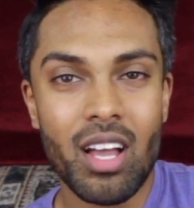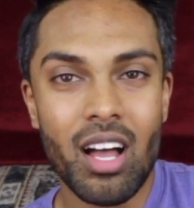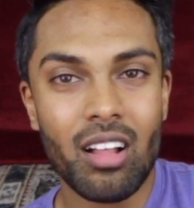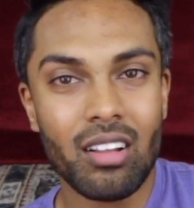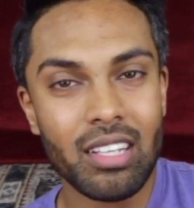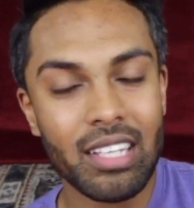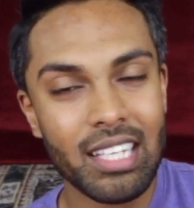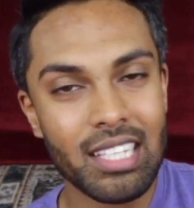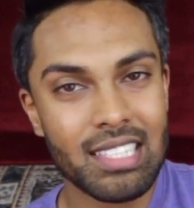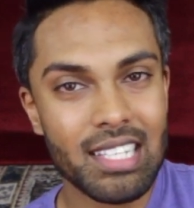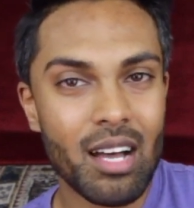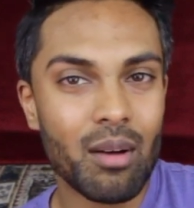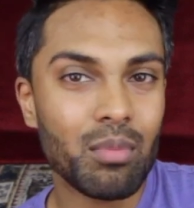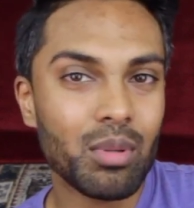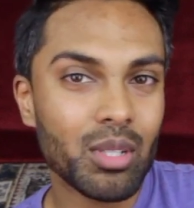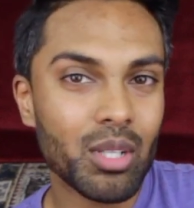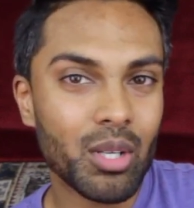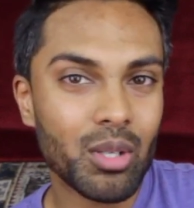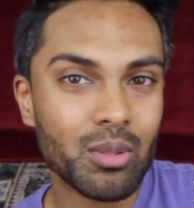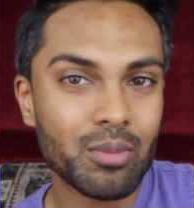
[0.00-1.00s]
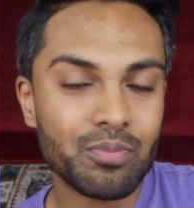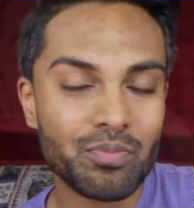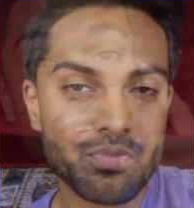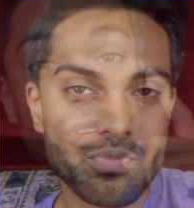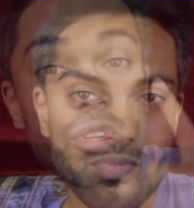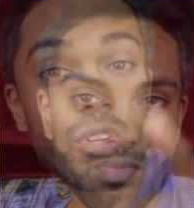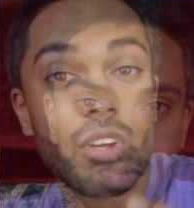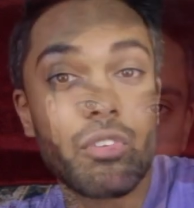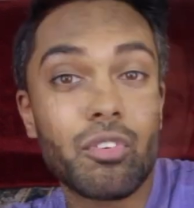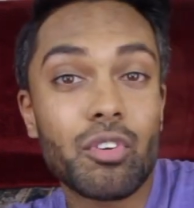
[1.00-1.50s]
I'll link it down below.
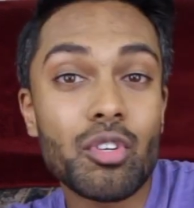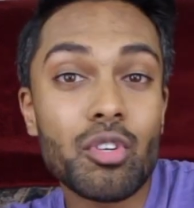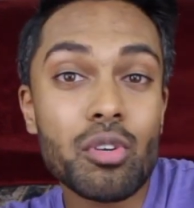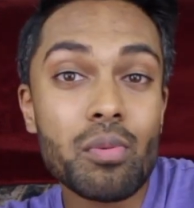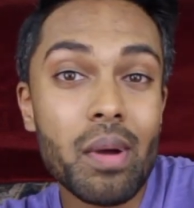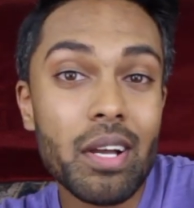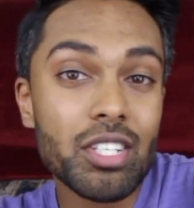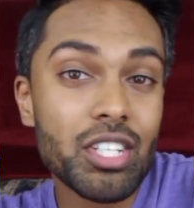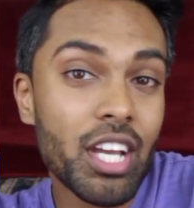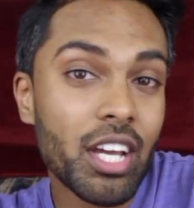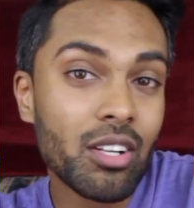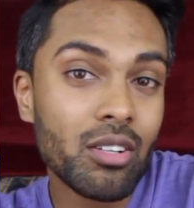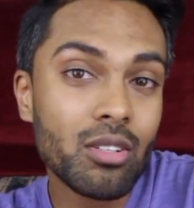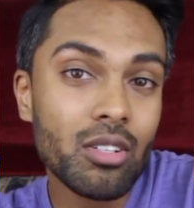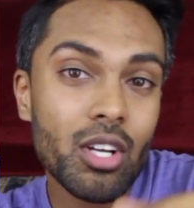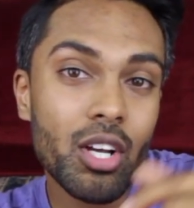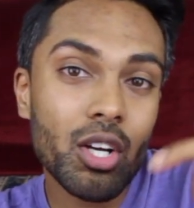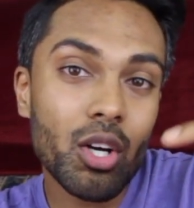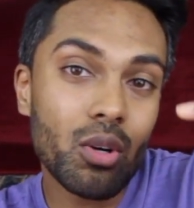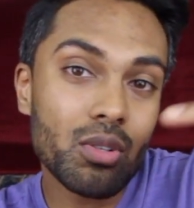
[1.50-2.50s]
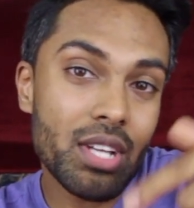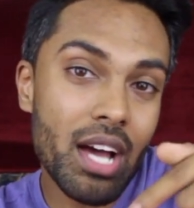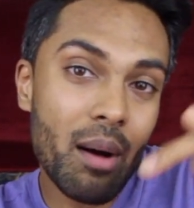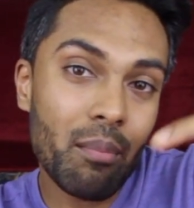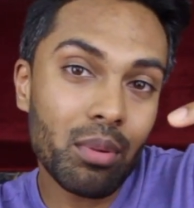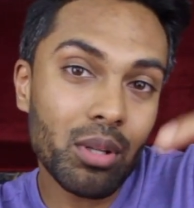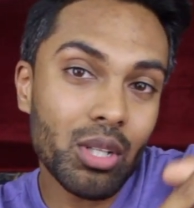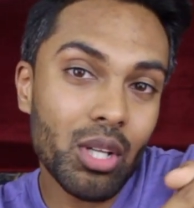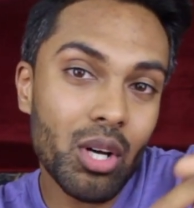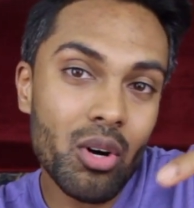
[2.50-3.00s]
If you're new to my channel, go
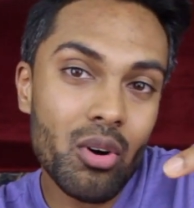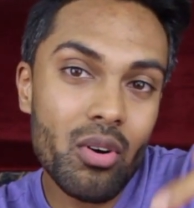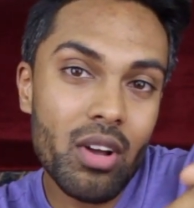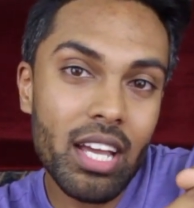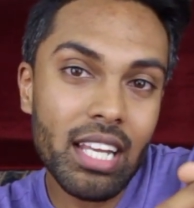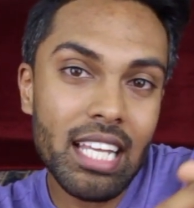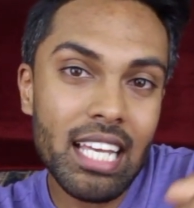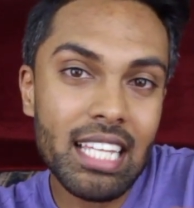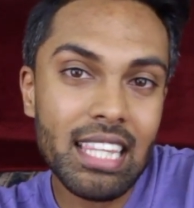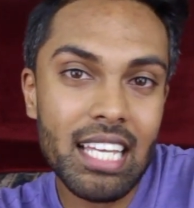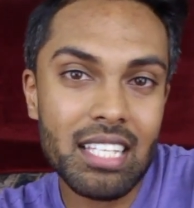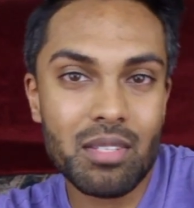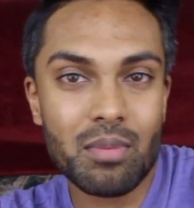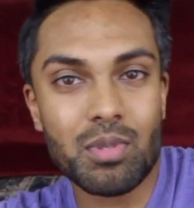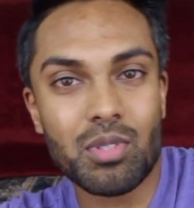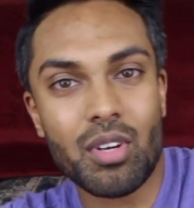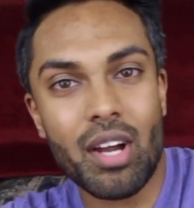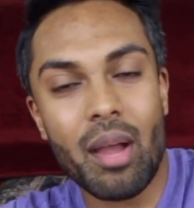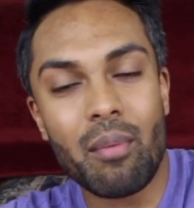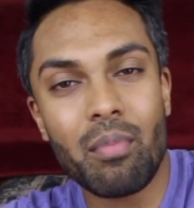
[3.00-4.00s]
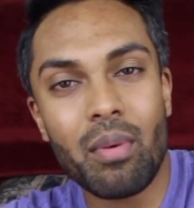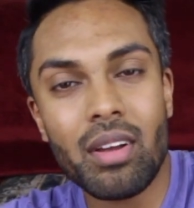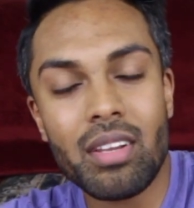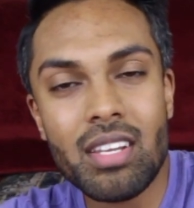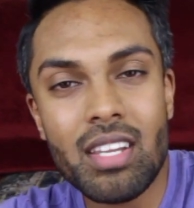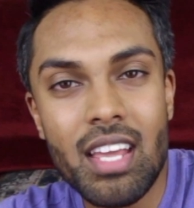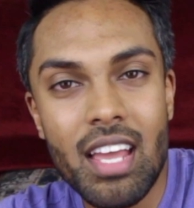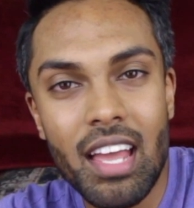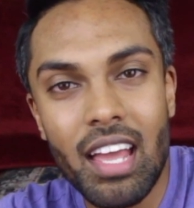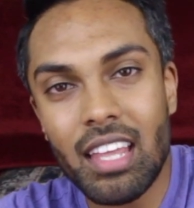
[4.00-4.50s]
down below and hit that subscribe
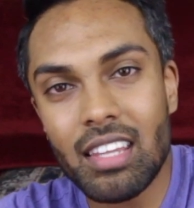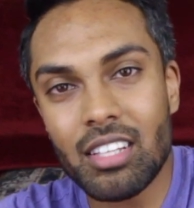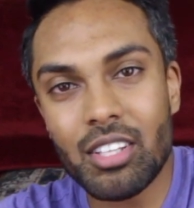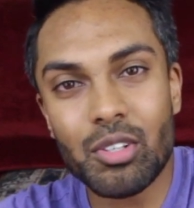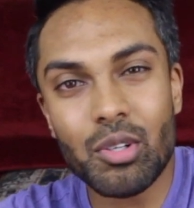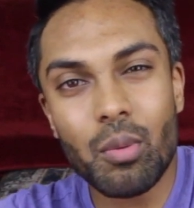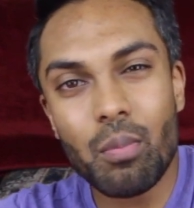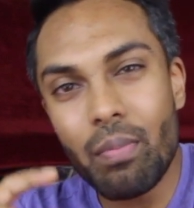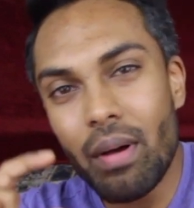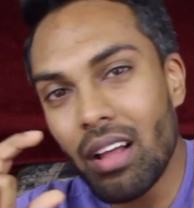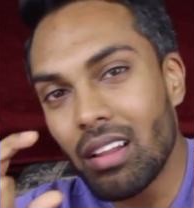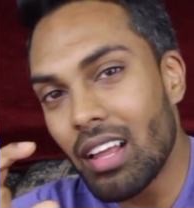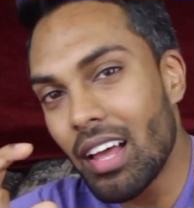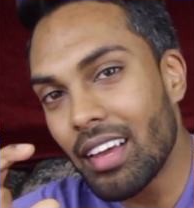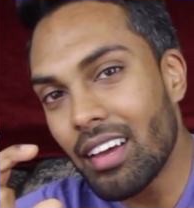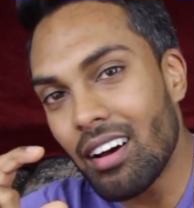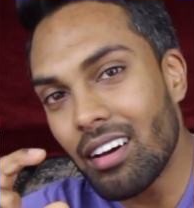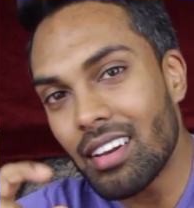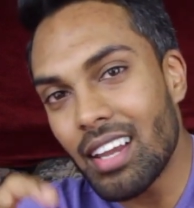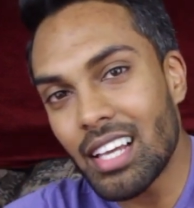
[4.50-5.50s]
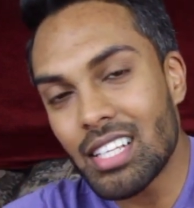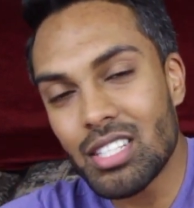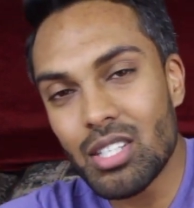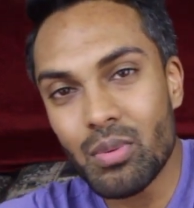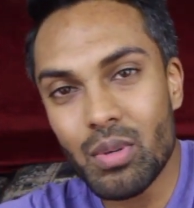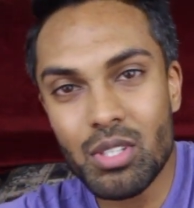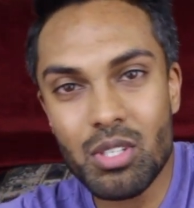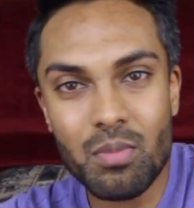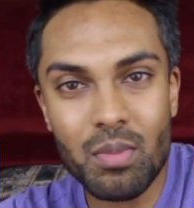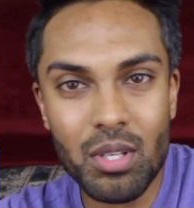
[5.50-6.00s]
button and the little bell icon next
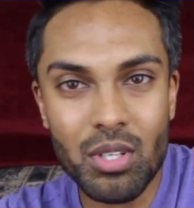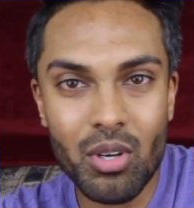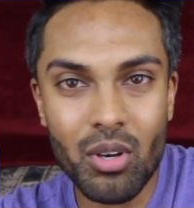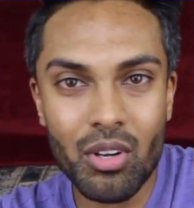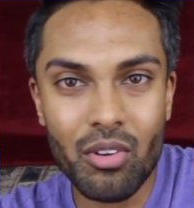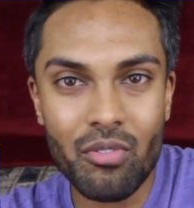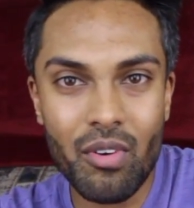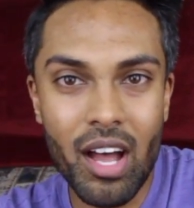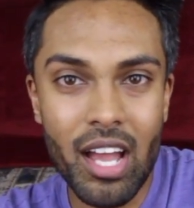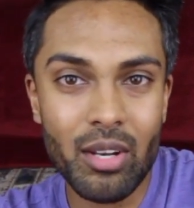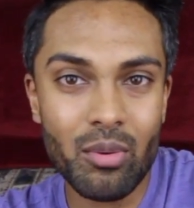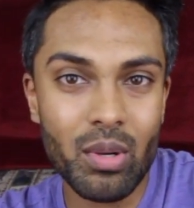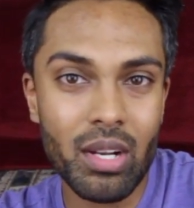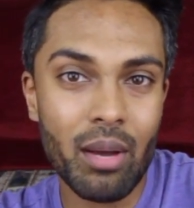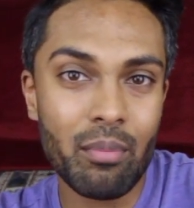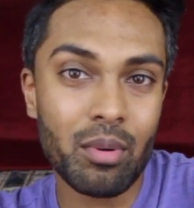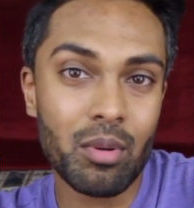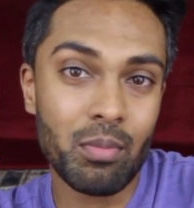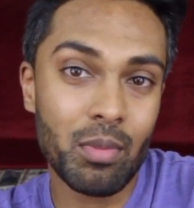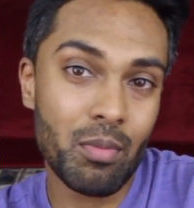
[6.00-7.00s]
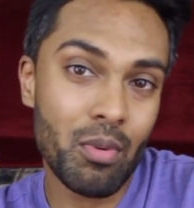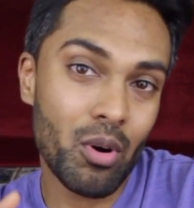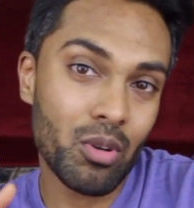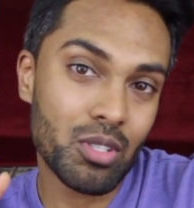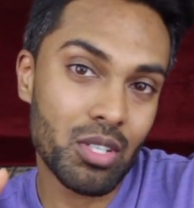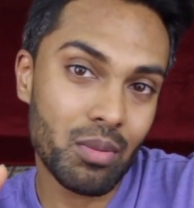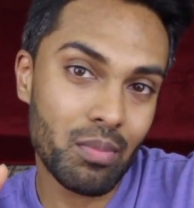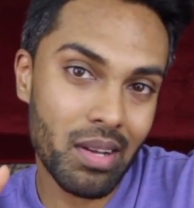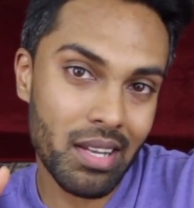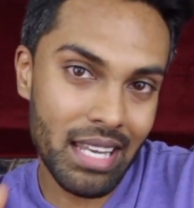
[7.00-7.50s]
to it to be notified when I'm going to be
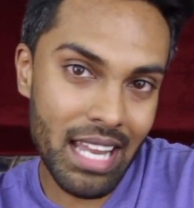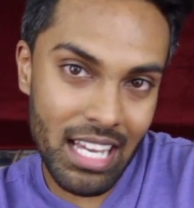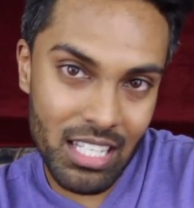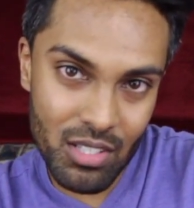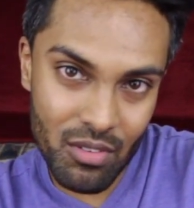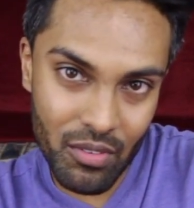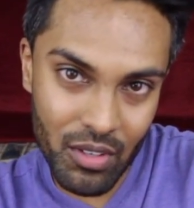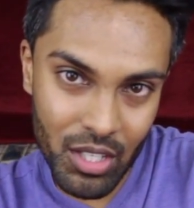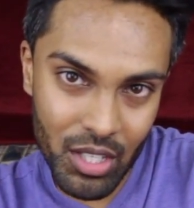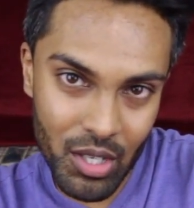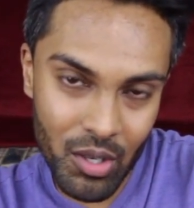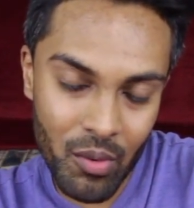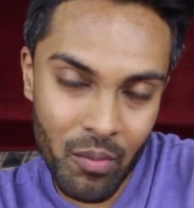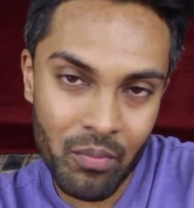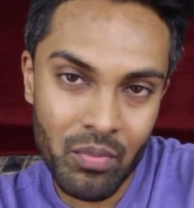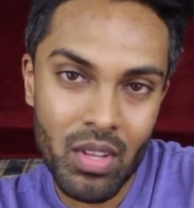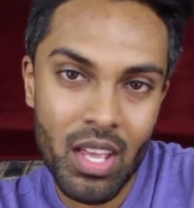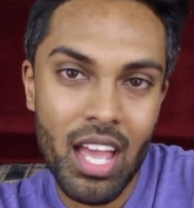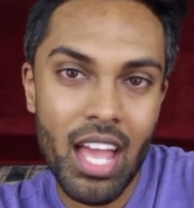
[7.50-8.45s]
posting my next video.